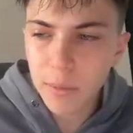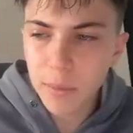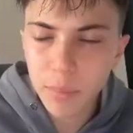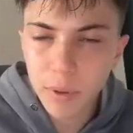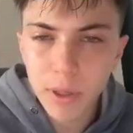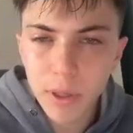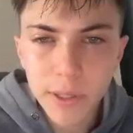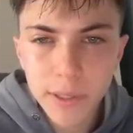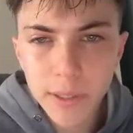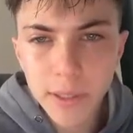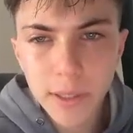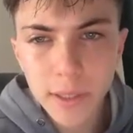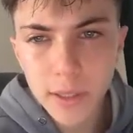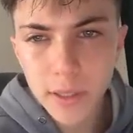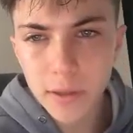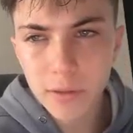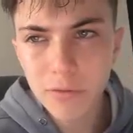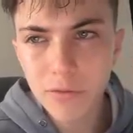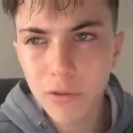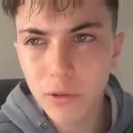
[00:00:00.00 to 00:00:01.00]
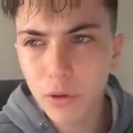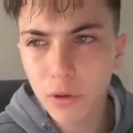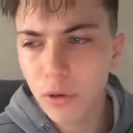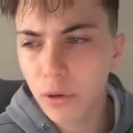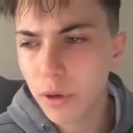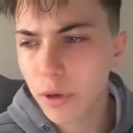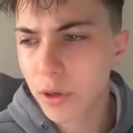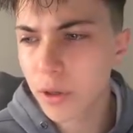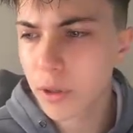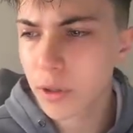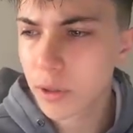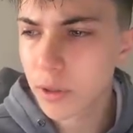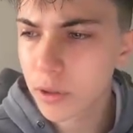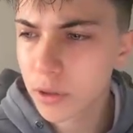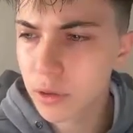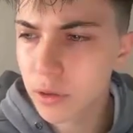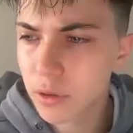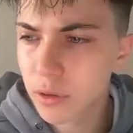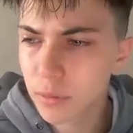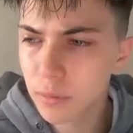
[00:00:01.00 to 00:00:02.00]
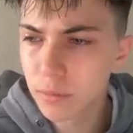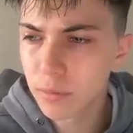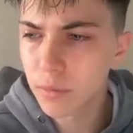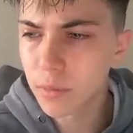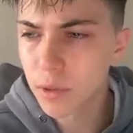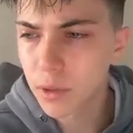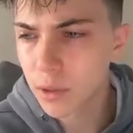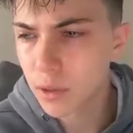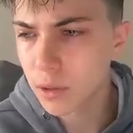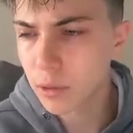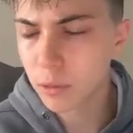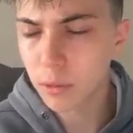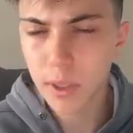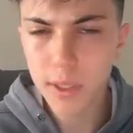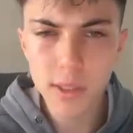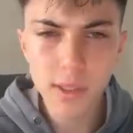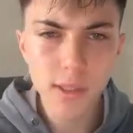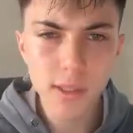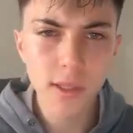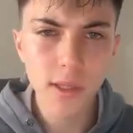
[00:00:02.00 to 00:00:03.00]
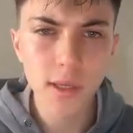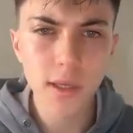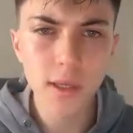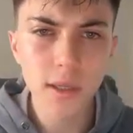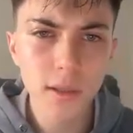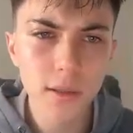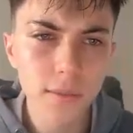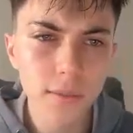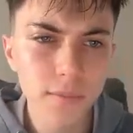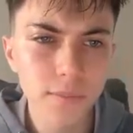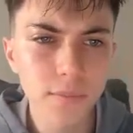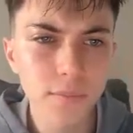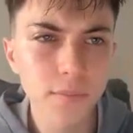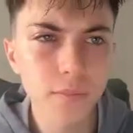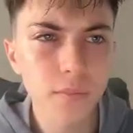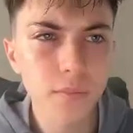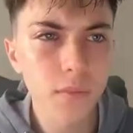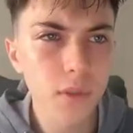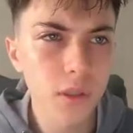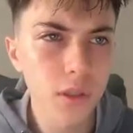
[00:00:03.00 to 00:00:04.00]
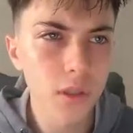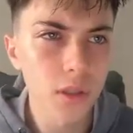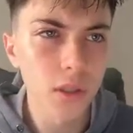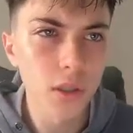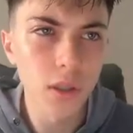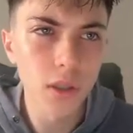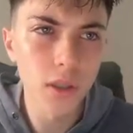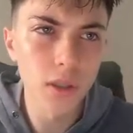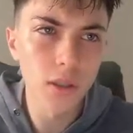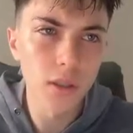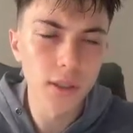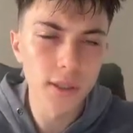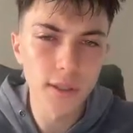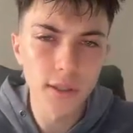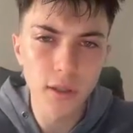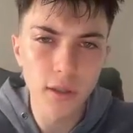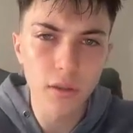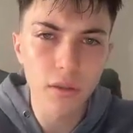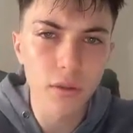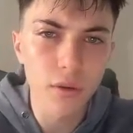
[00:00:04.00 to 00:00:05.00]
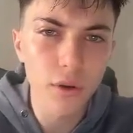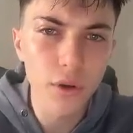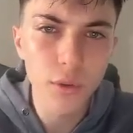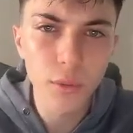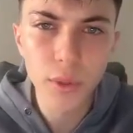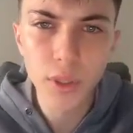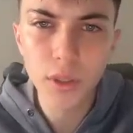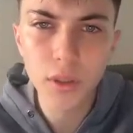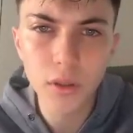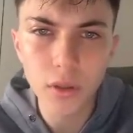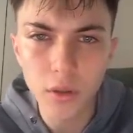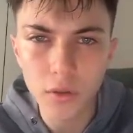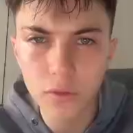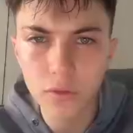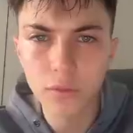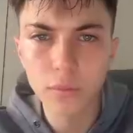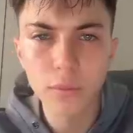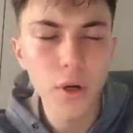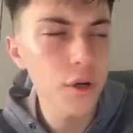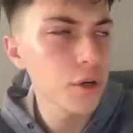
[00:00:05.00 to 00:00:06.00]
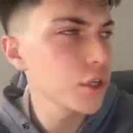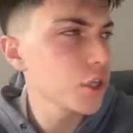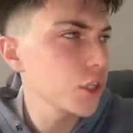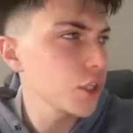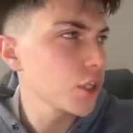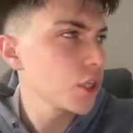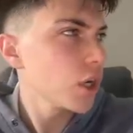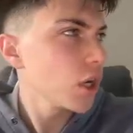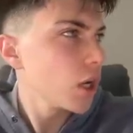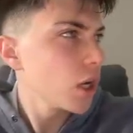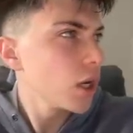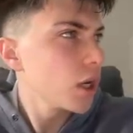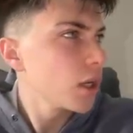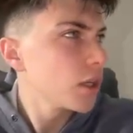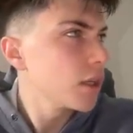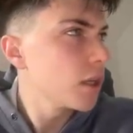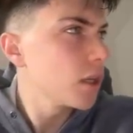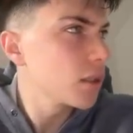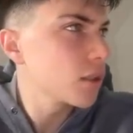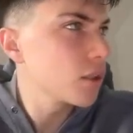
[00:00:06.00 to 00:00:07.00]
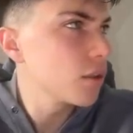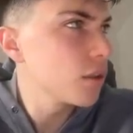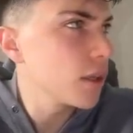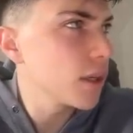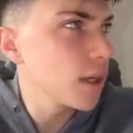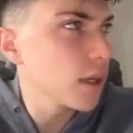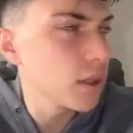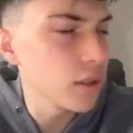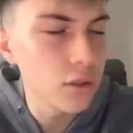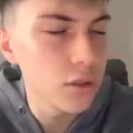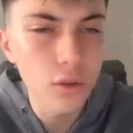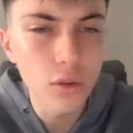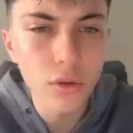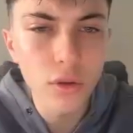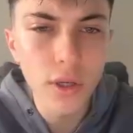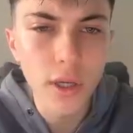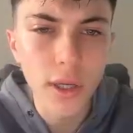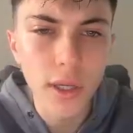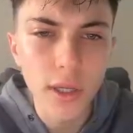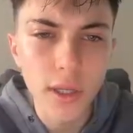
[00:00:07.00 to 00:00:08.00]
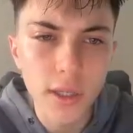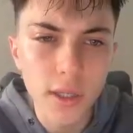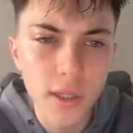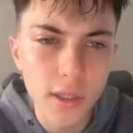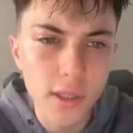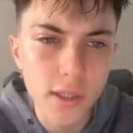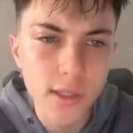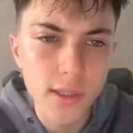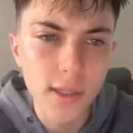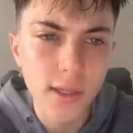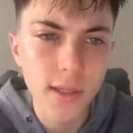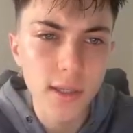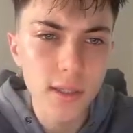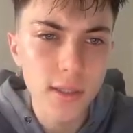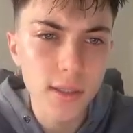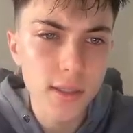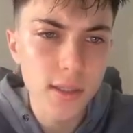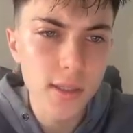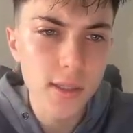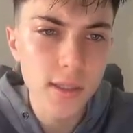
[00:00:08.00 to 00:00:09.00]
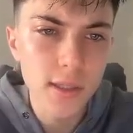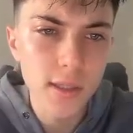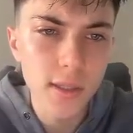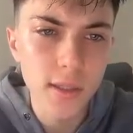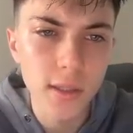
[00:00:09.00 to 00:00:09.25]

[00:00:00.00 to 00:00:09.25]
plan for Wednesday in the third week of March. Yesterday, I took a sales,